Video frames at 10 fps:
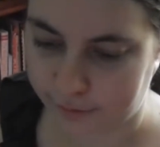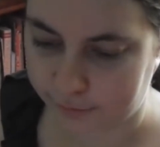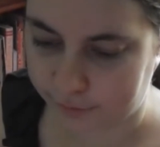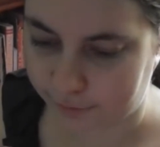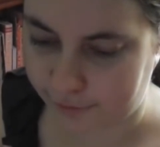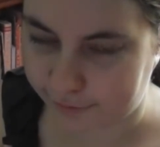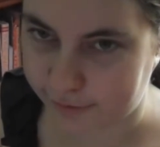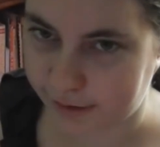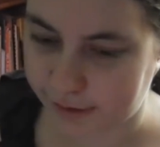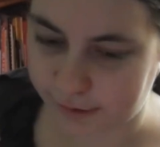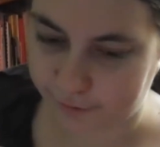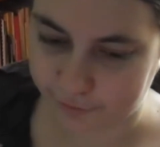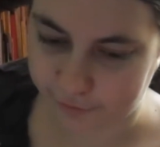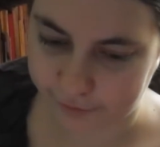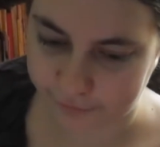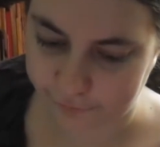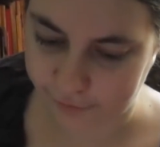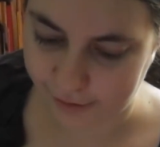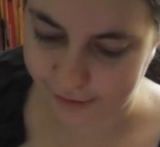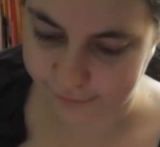So I was thinking of going for
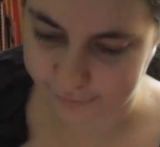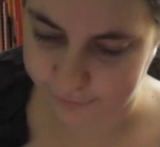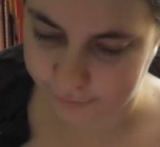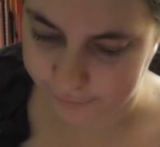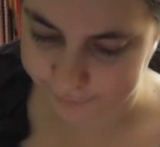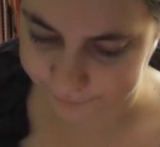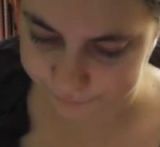like the